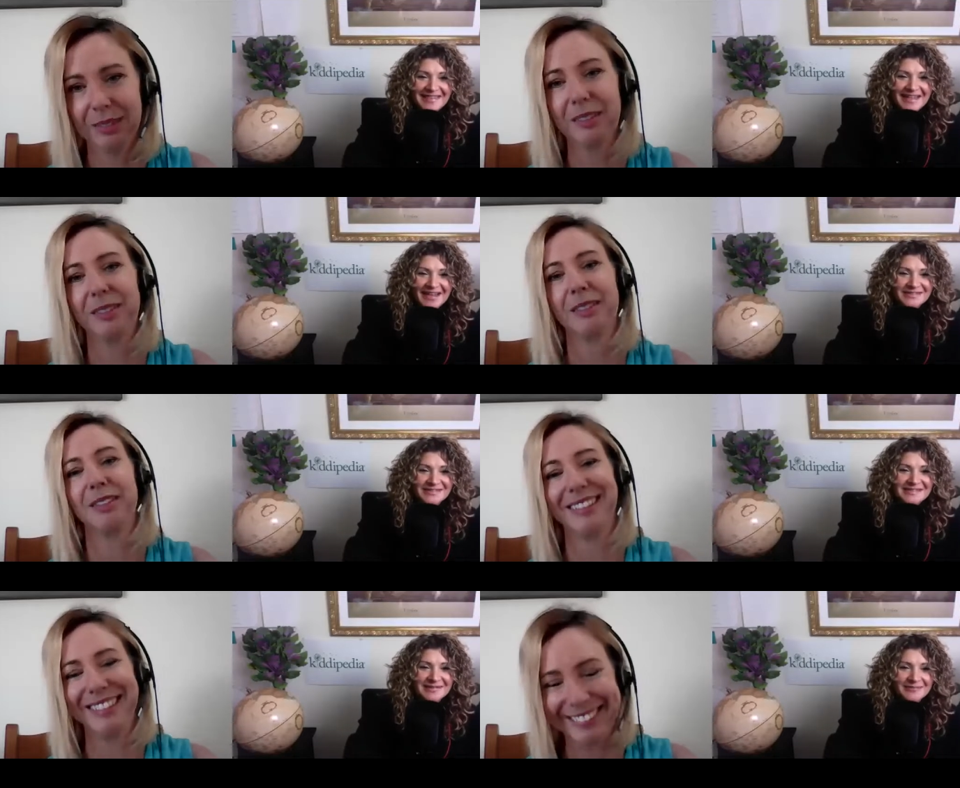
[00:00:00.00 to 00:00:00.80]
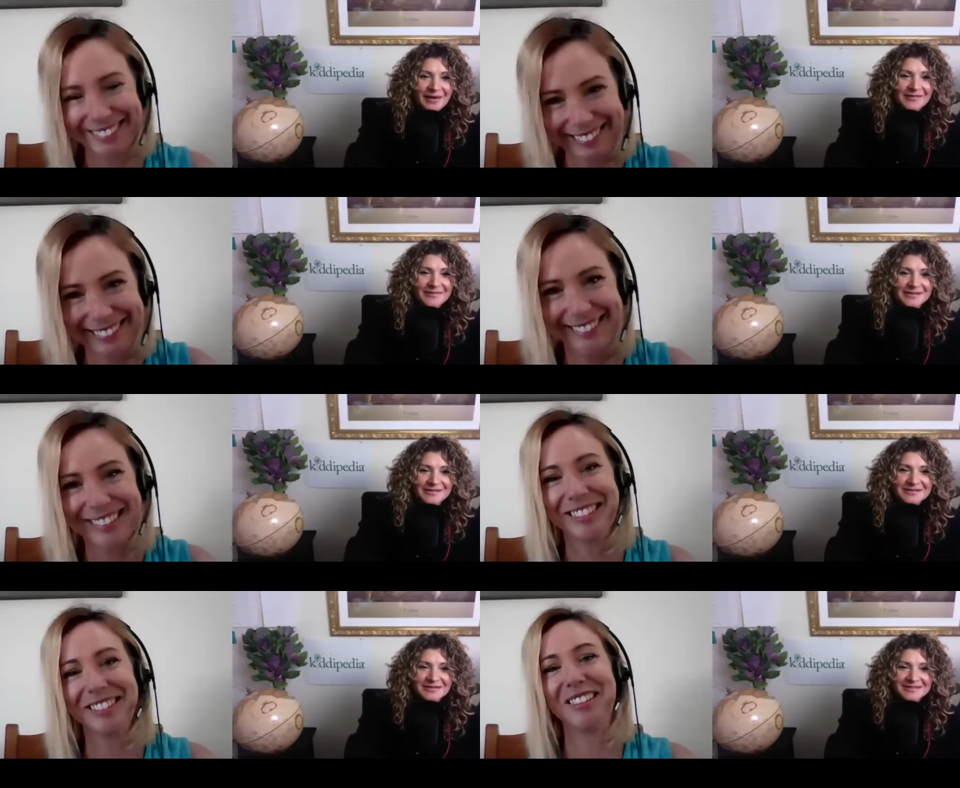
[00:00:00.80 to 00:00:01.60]
Speaker 1: they have to stick by them it's
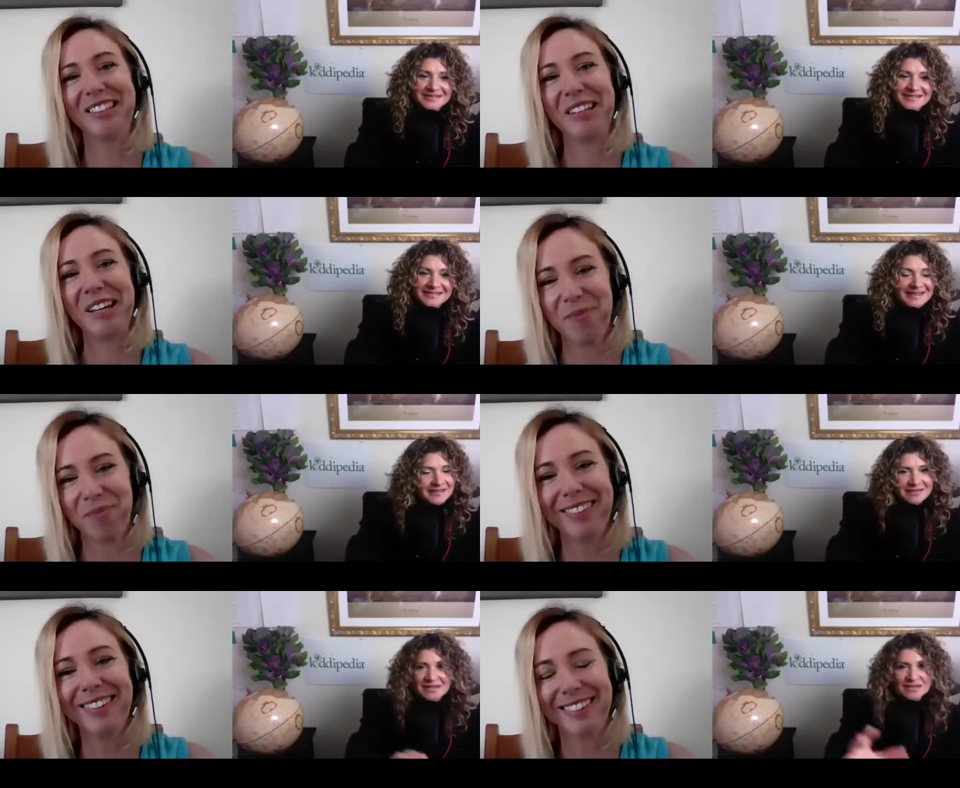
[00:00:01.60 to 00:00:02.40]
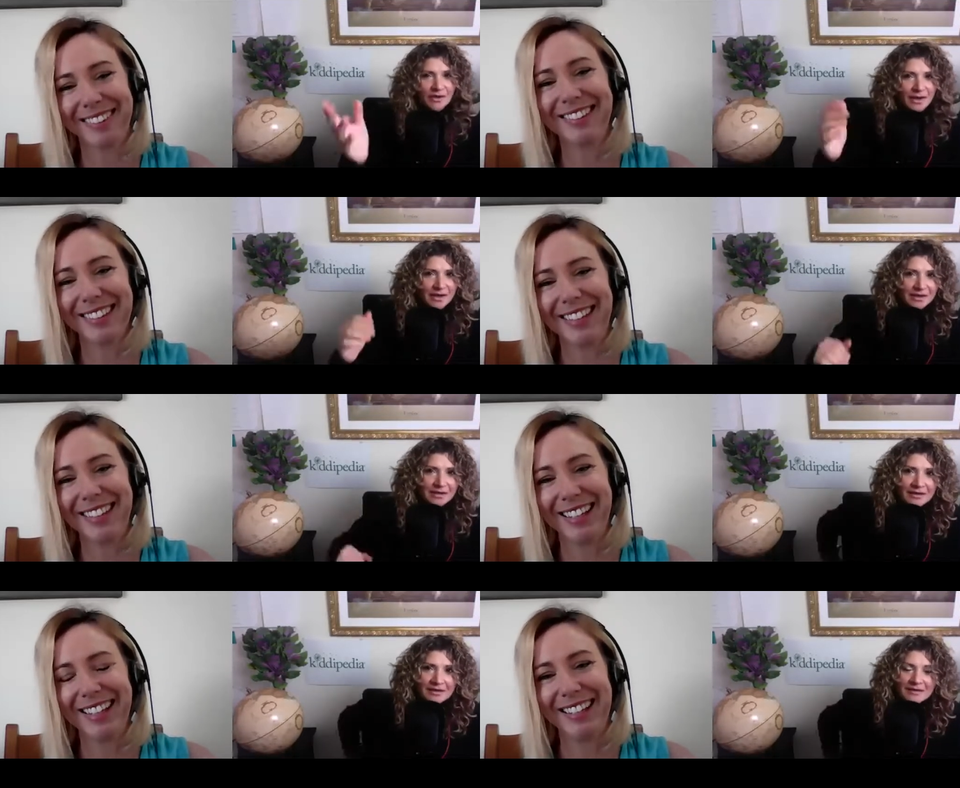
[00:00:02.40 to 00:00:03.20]
not just yep. that's, that's great
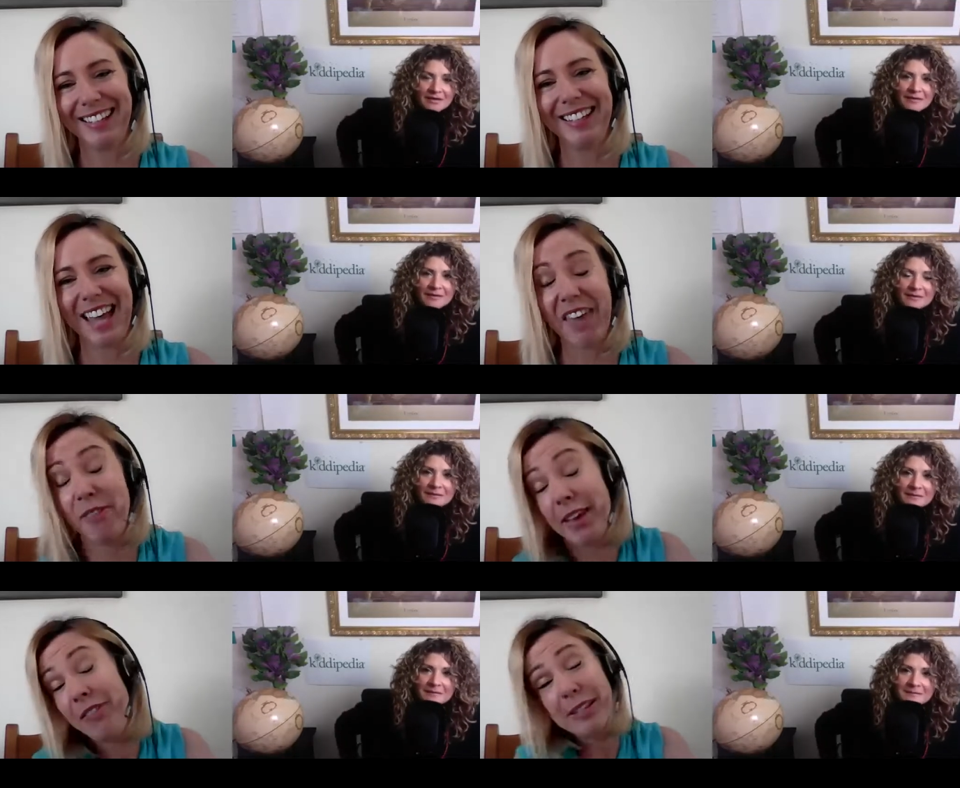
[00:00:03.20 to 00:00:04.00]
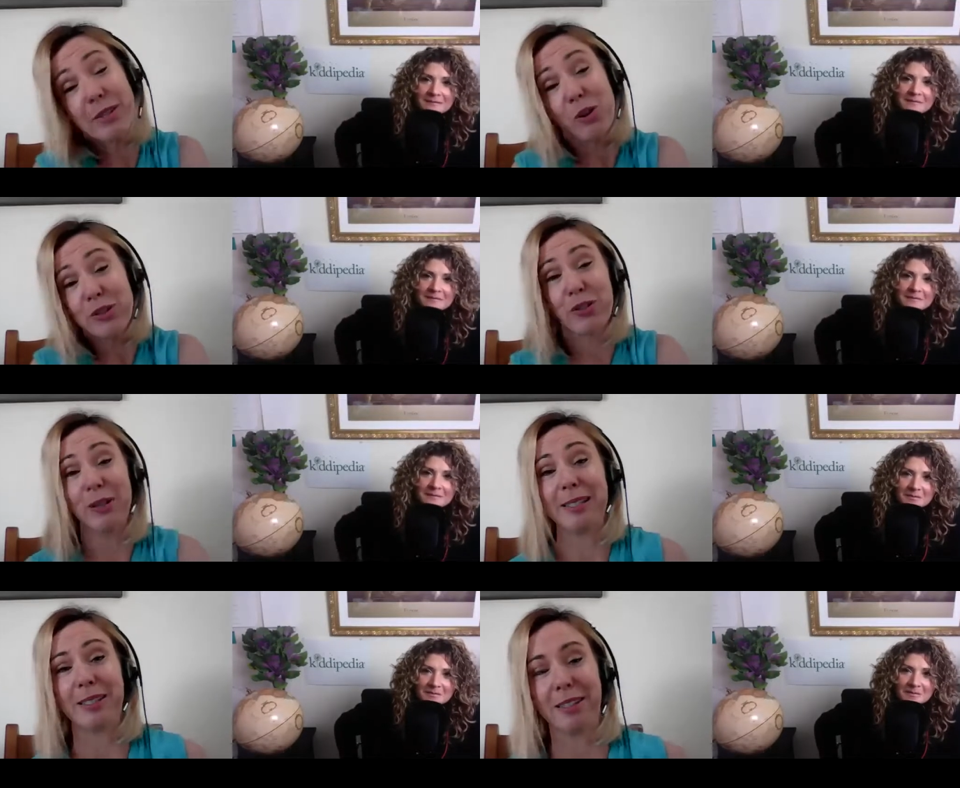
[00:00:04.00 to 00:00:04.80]
Speaker 2: and there, and there's
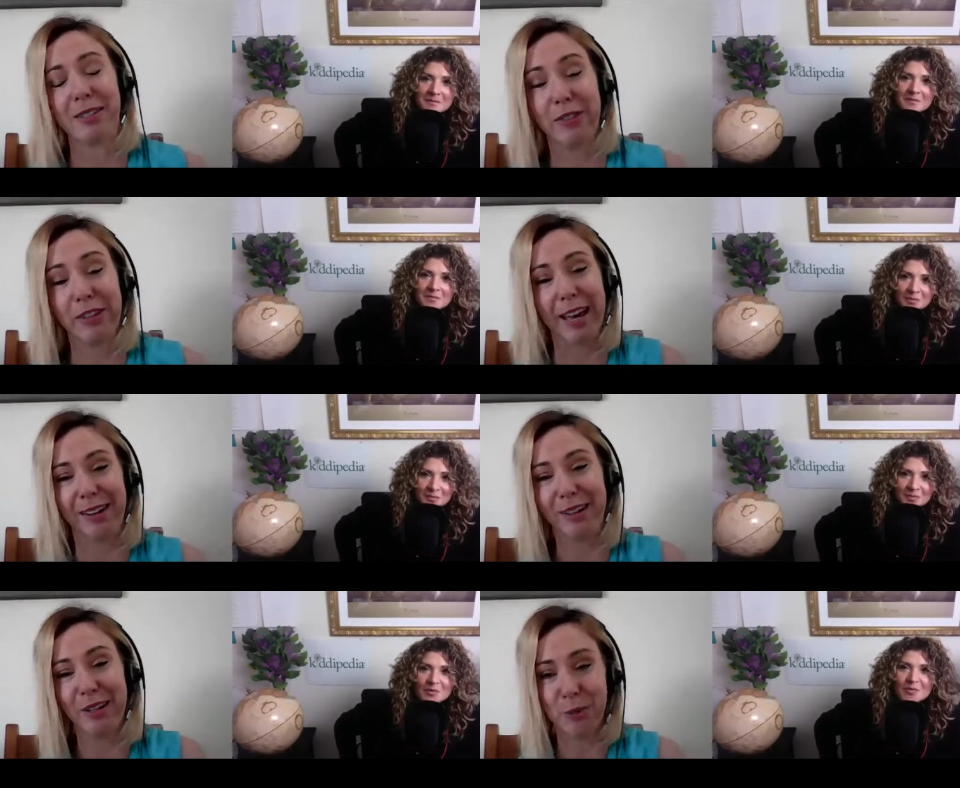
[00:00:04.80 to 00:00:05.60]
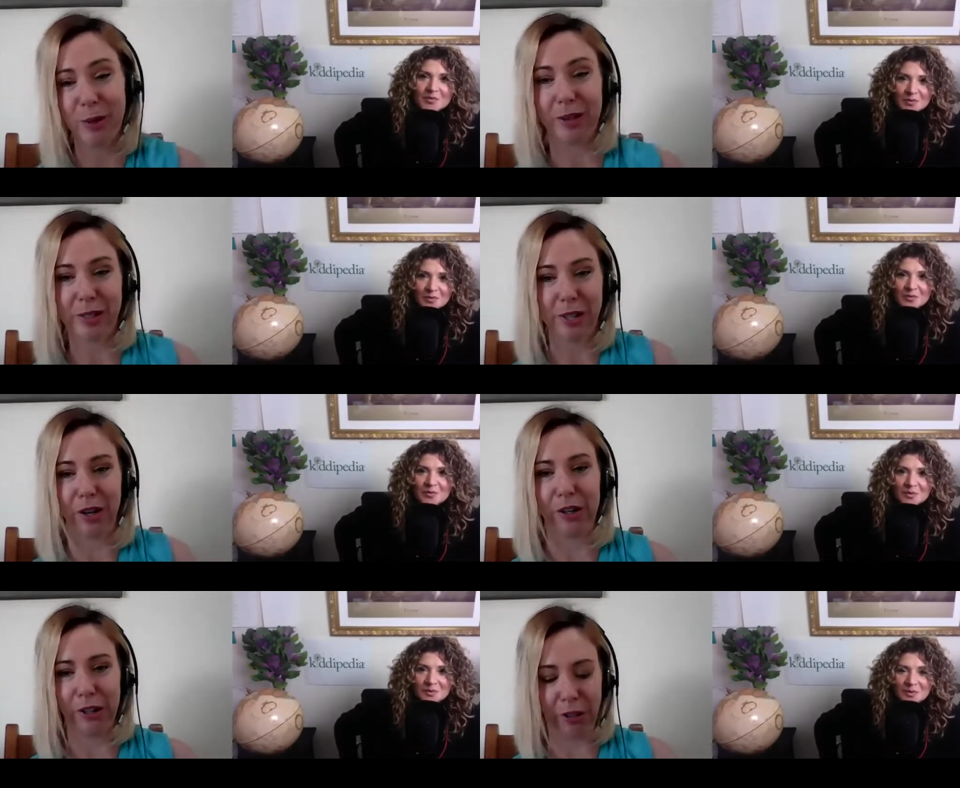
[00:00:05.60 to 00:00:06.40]
consequences for that as well so
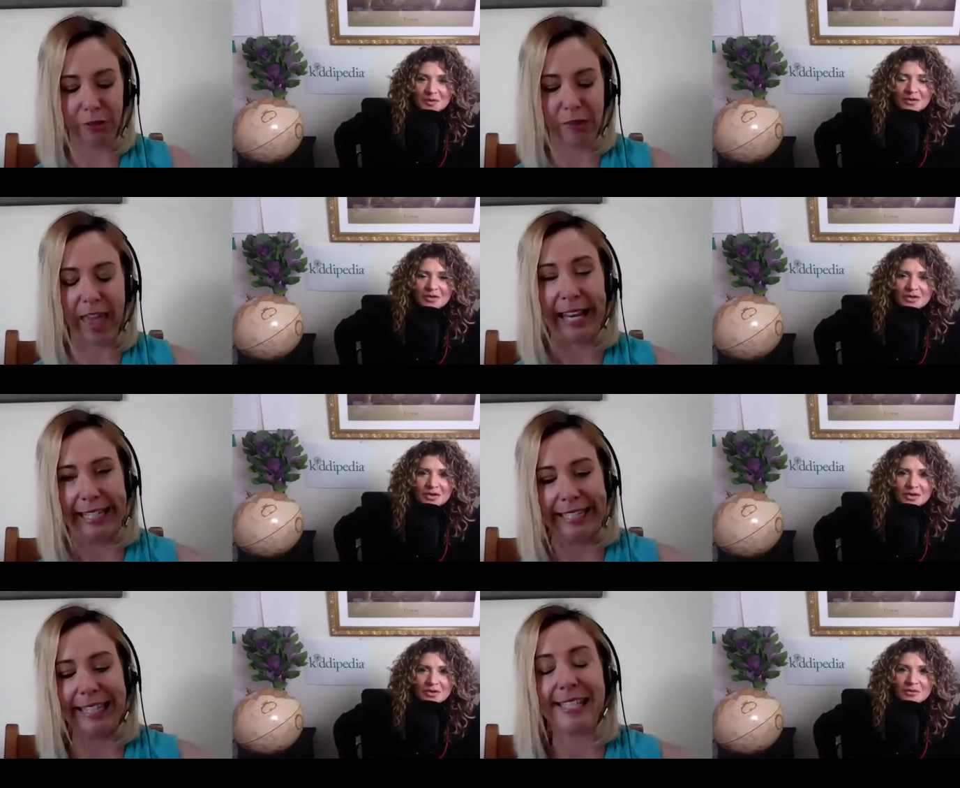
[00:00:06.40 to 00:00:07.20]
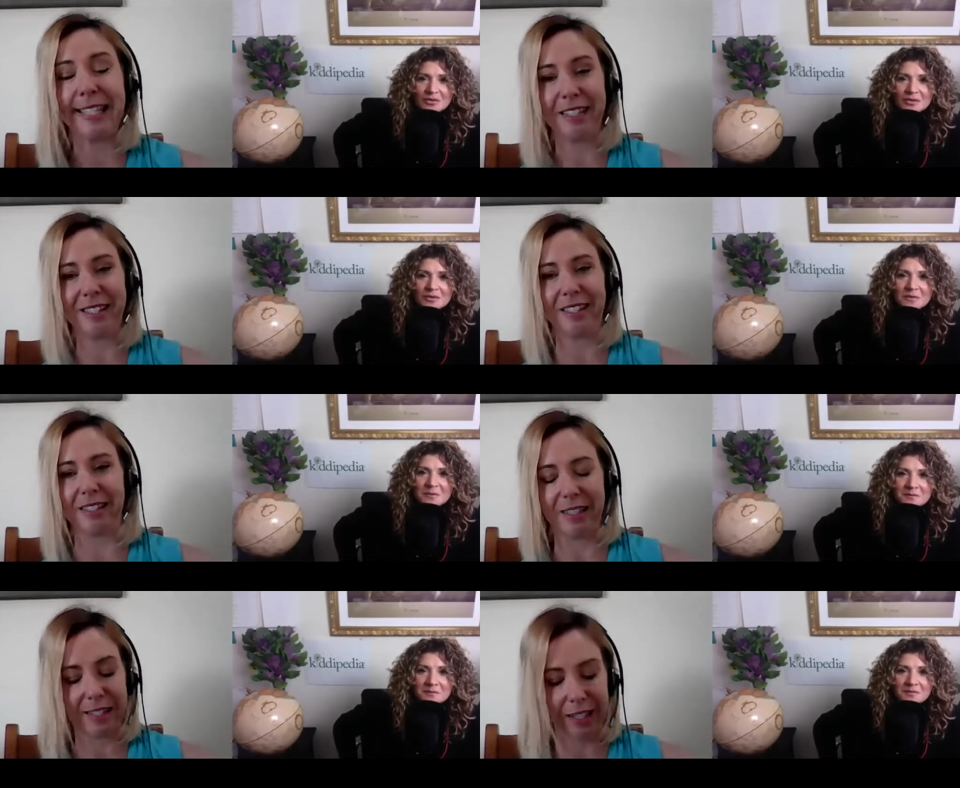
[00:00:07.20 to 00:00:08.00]
you know in you. this
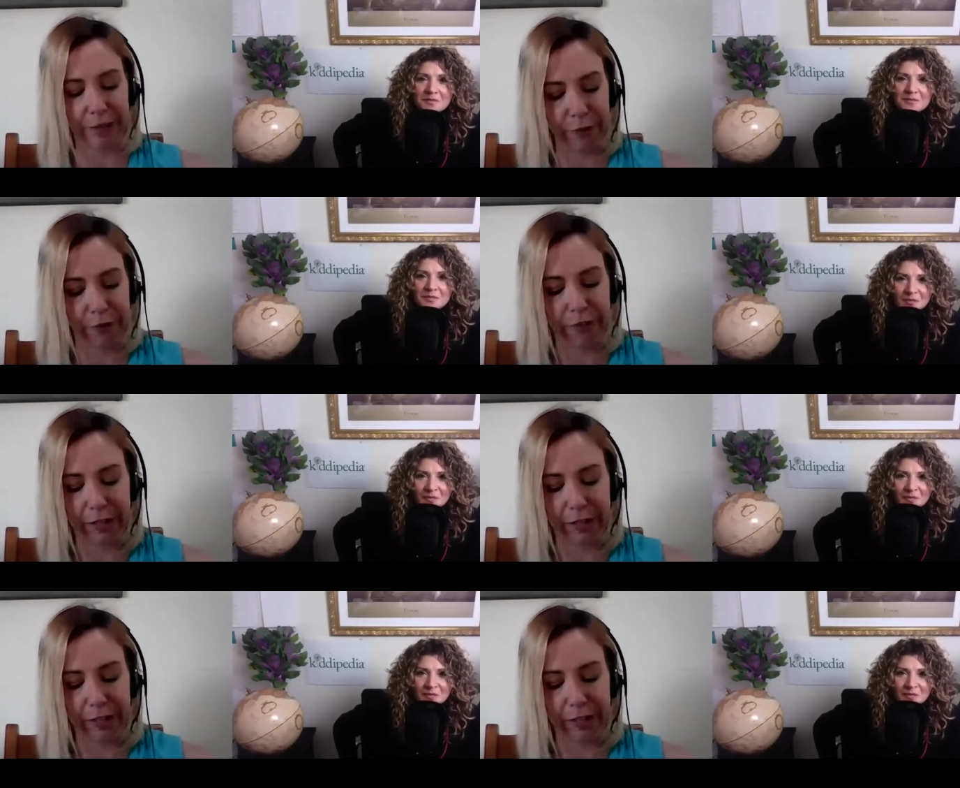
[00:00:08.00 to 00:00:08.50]
instance if